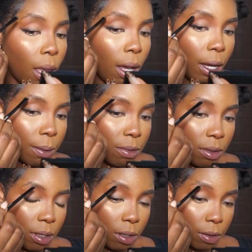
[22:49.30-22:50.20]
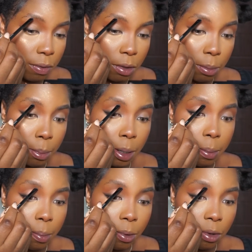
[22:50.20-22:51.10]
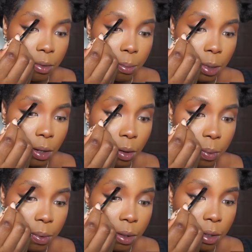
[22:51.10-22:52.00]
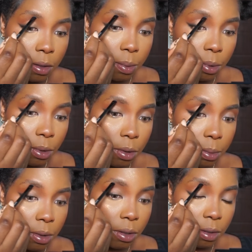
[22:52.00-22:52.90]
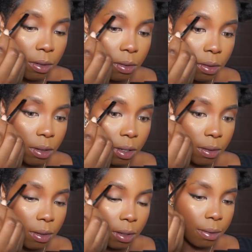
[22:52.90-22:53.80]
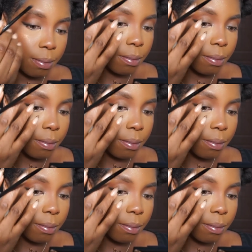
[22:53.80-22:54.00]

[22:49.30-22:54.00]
I absolutely love doing my brush makeup with this product because it's so easy.